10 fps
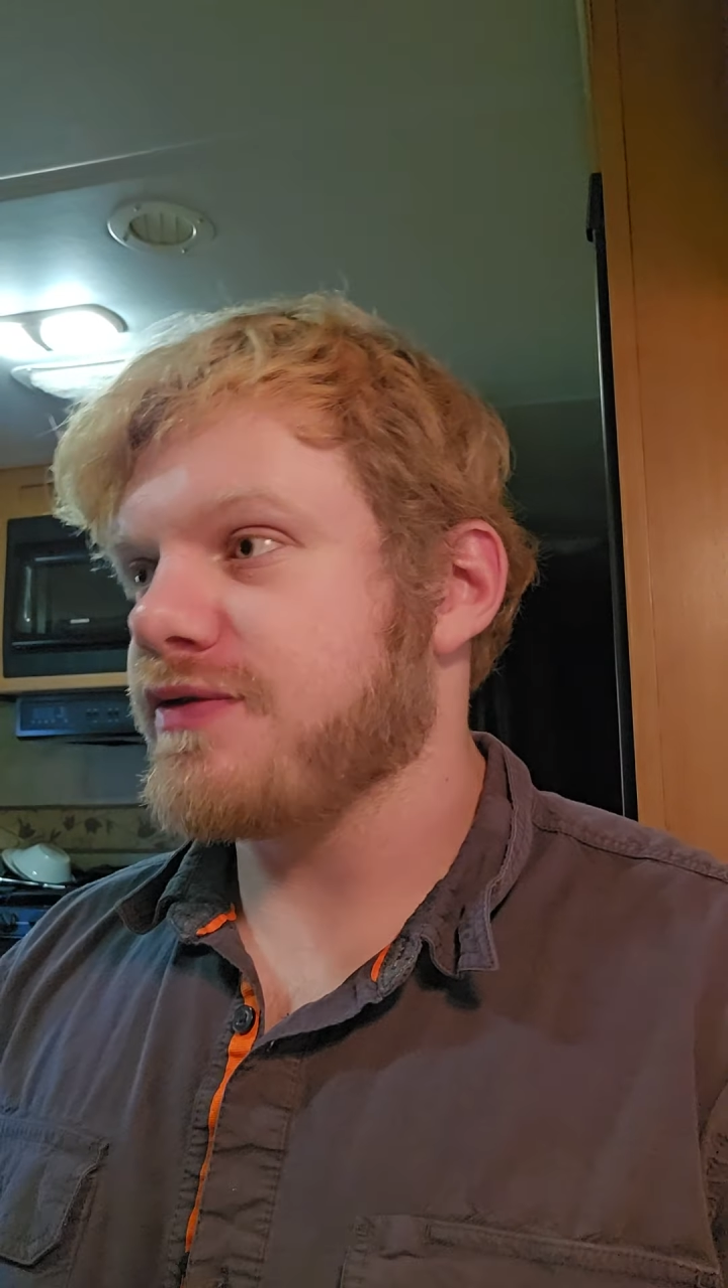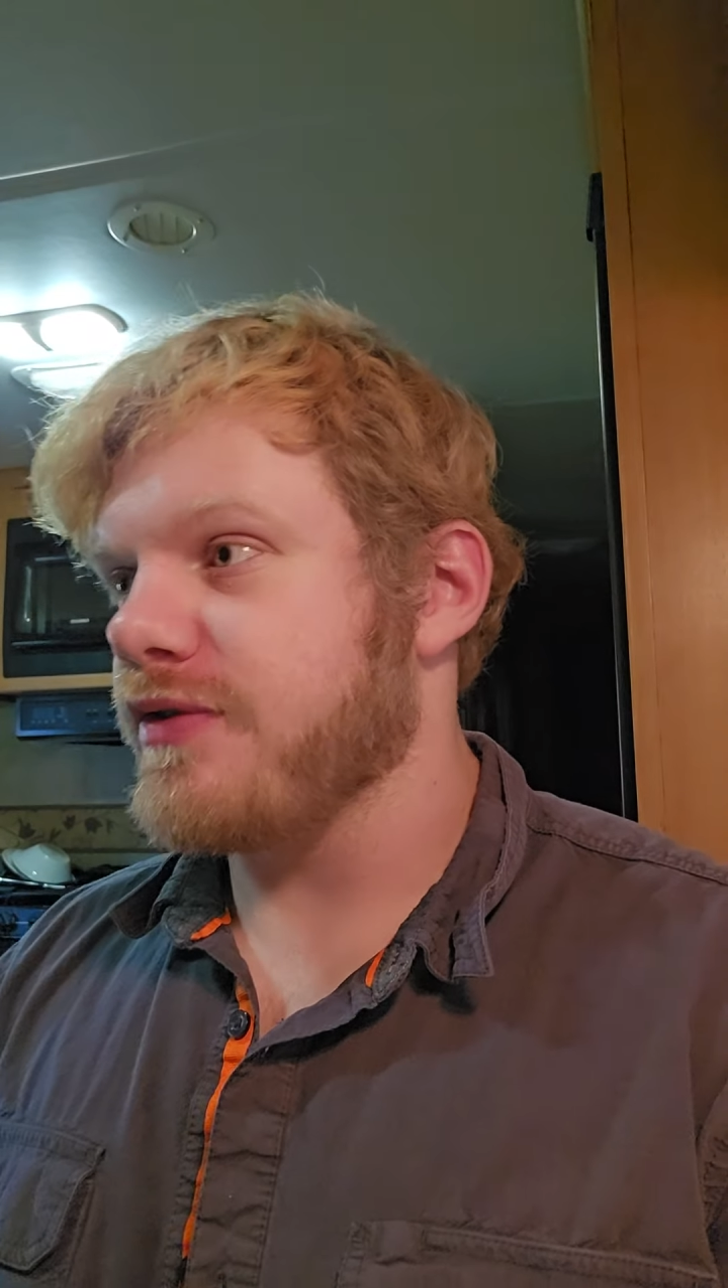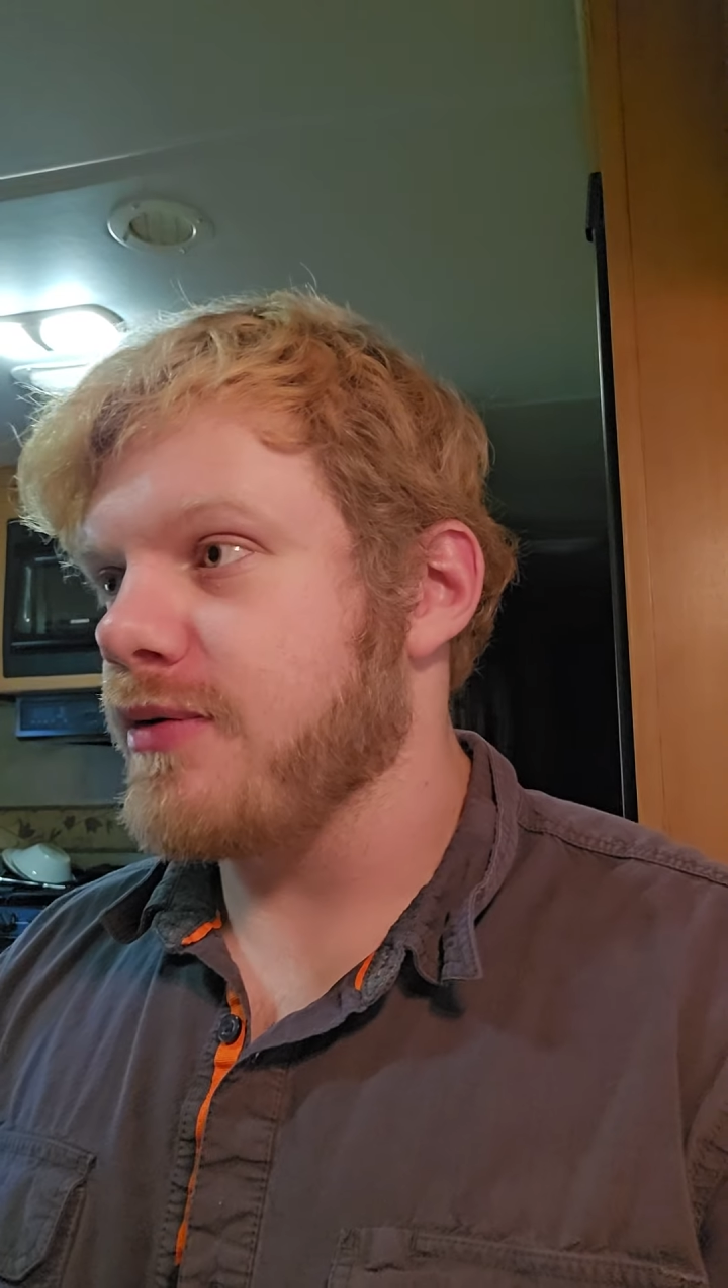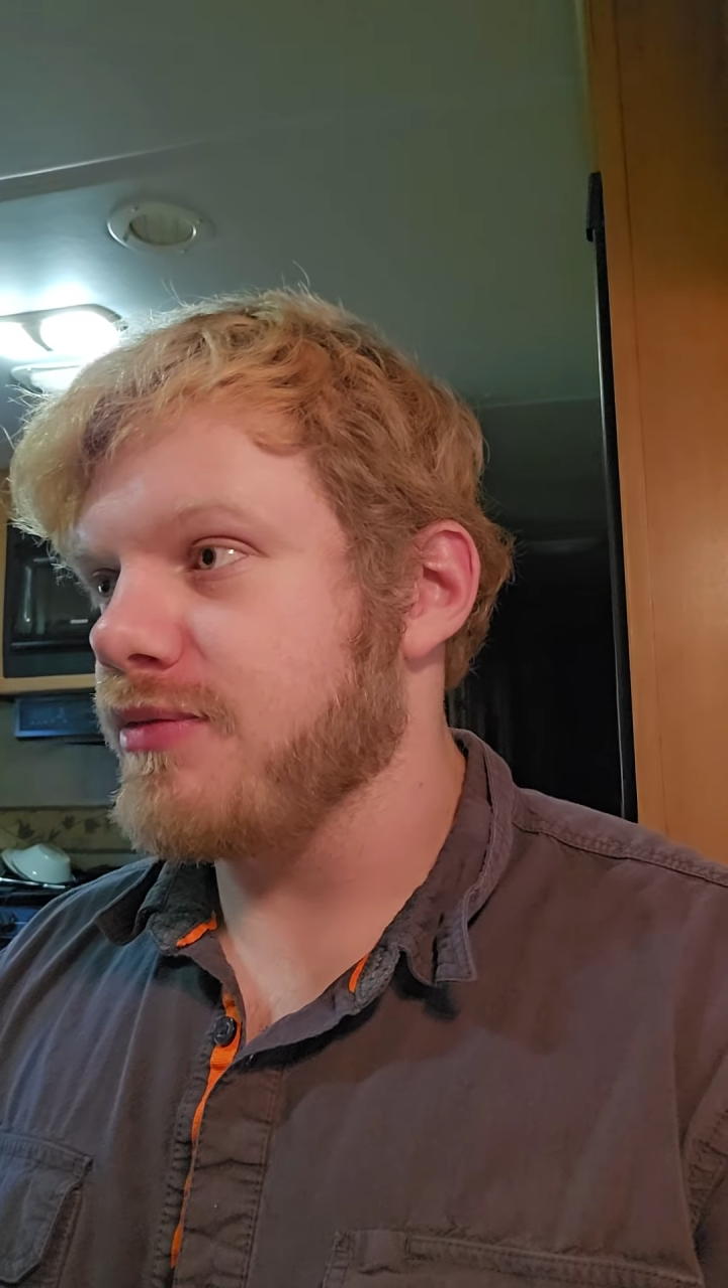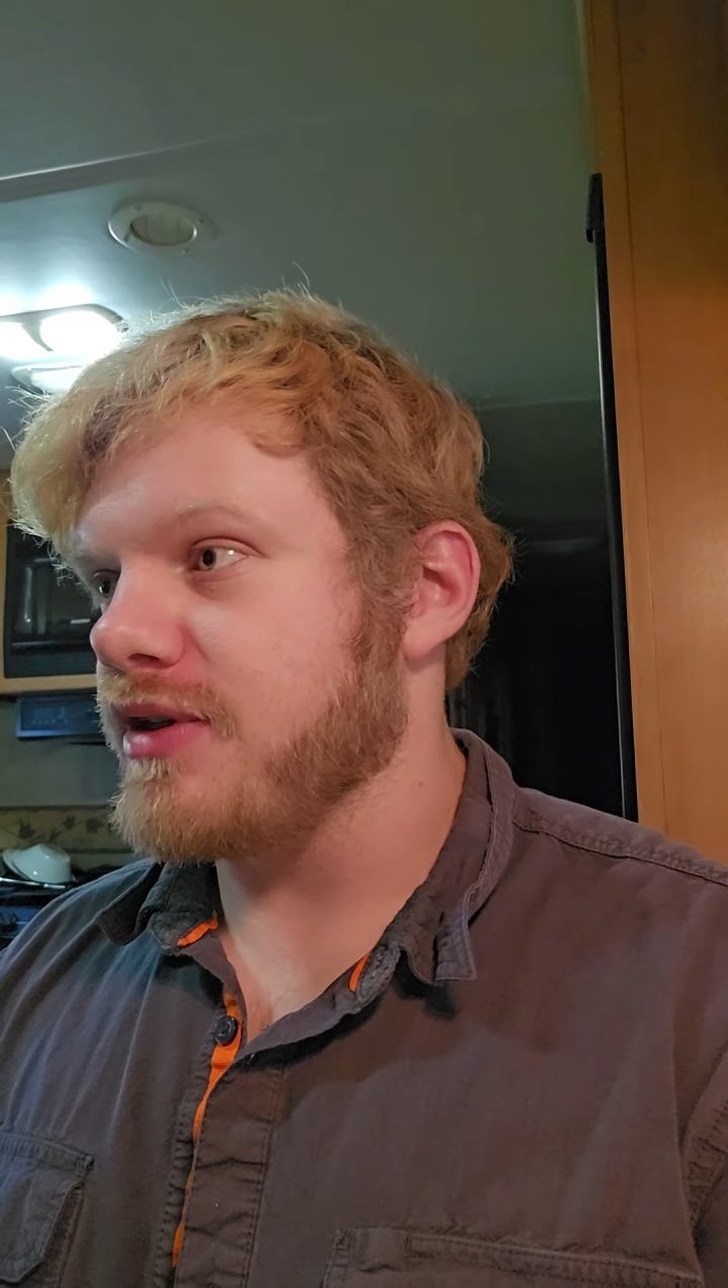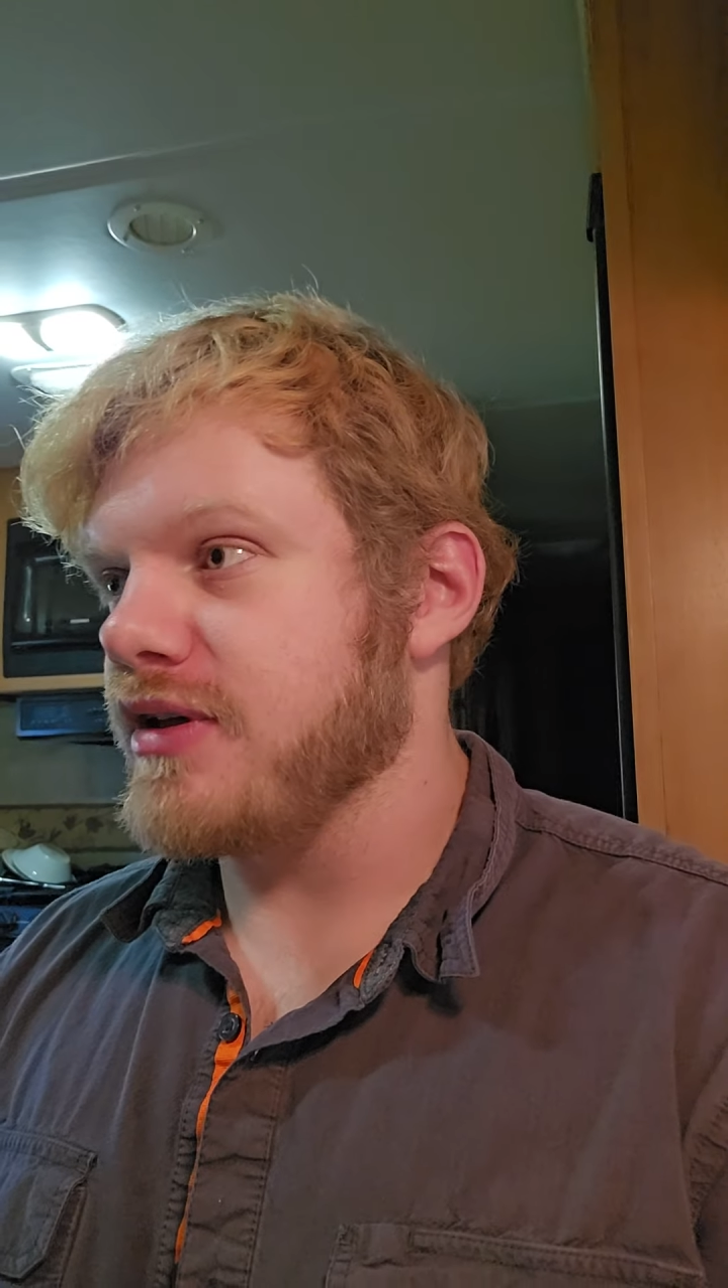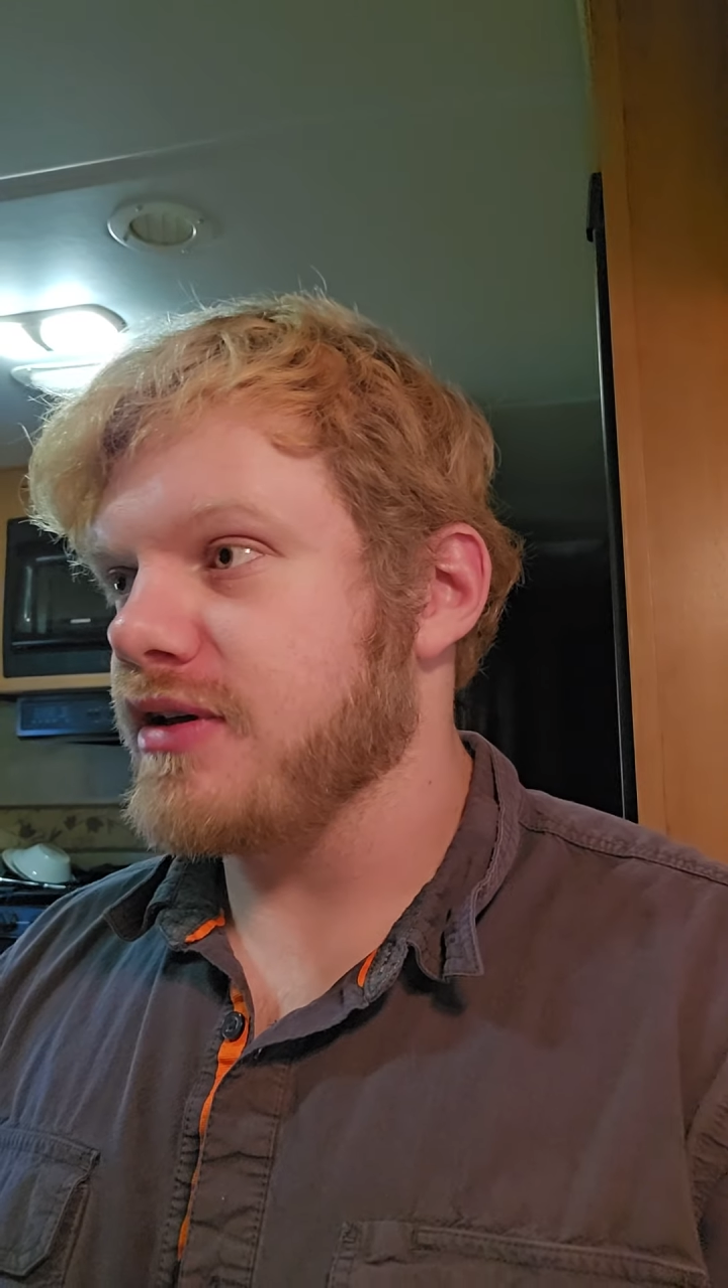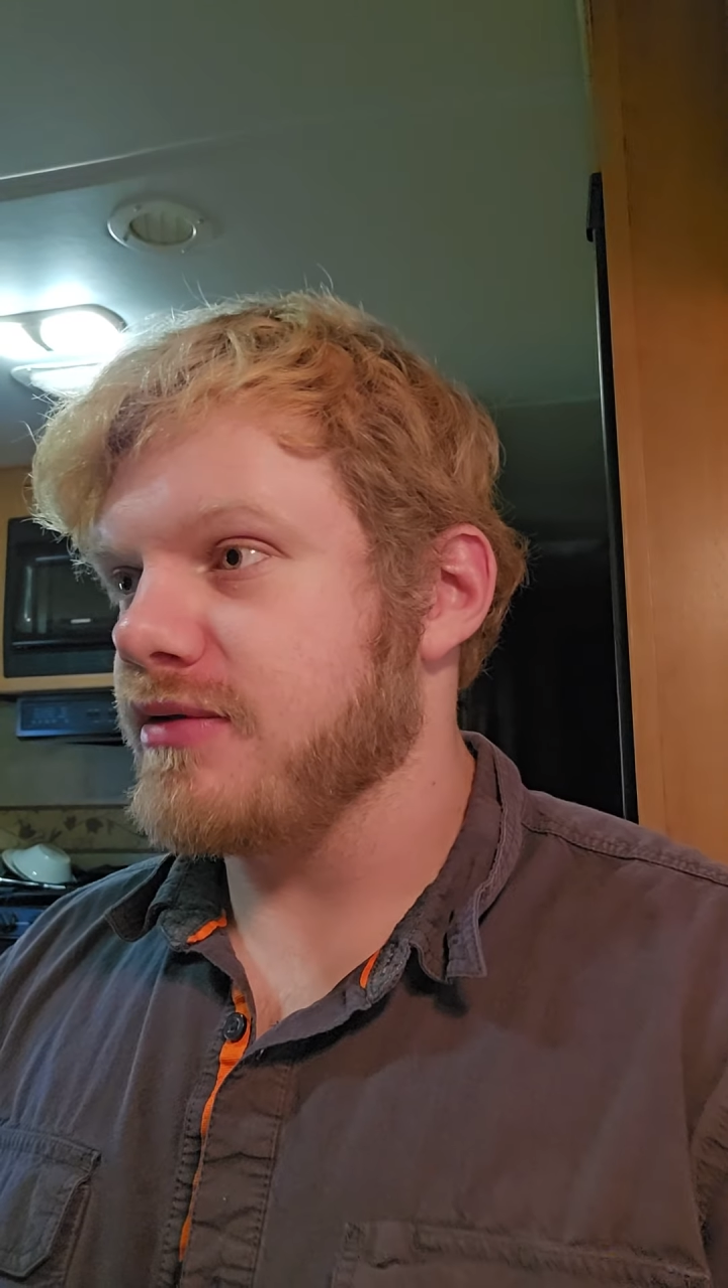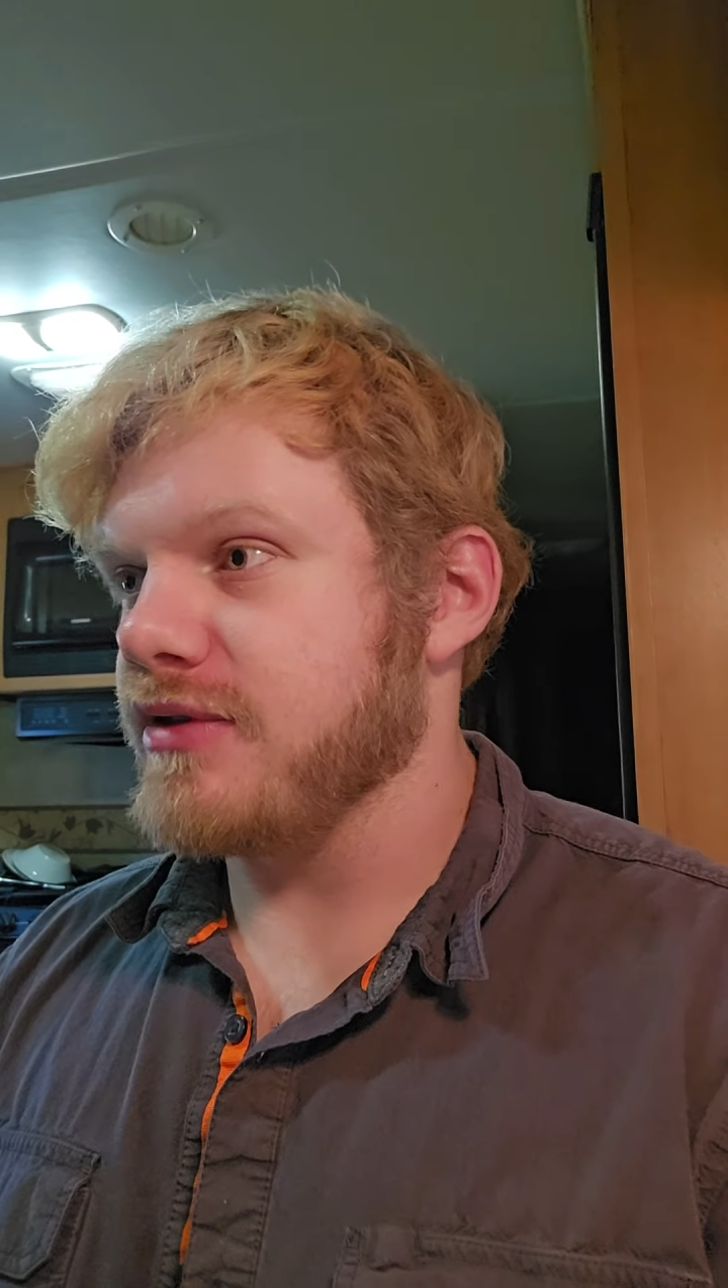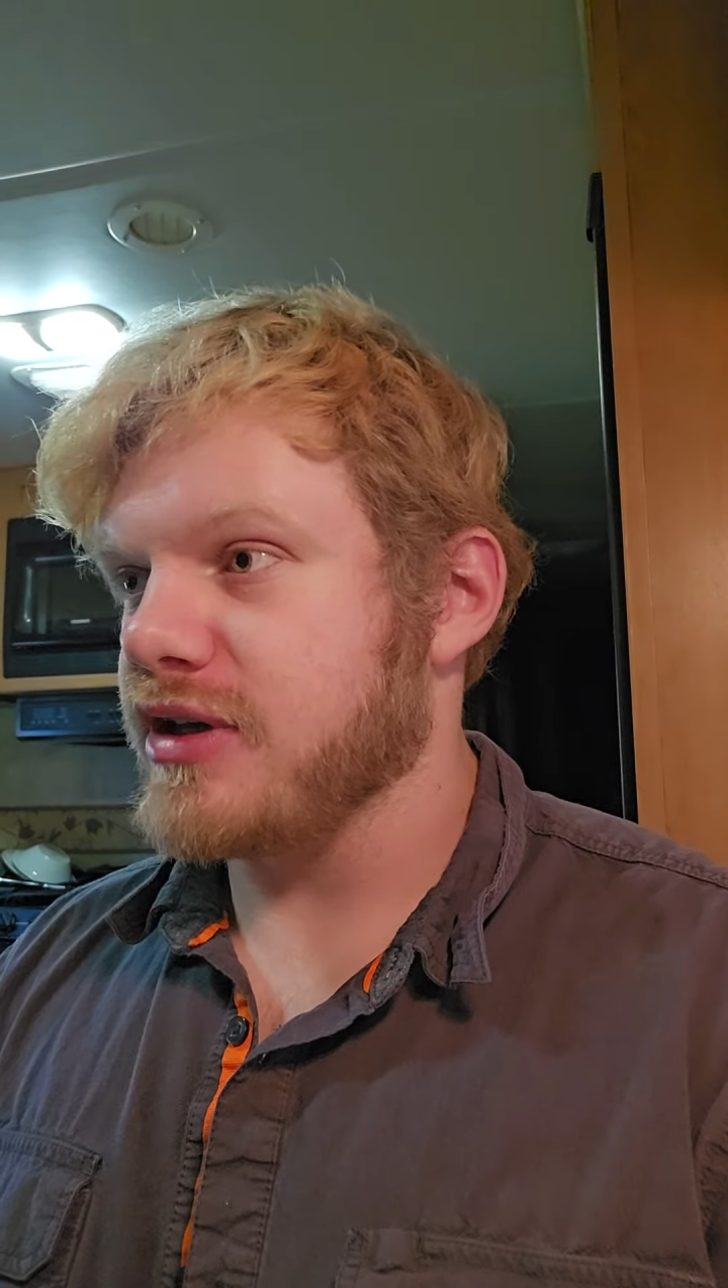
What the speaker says: from the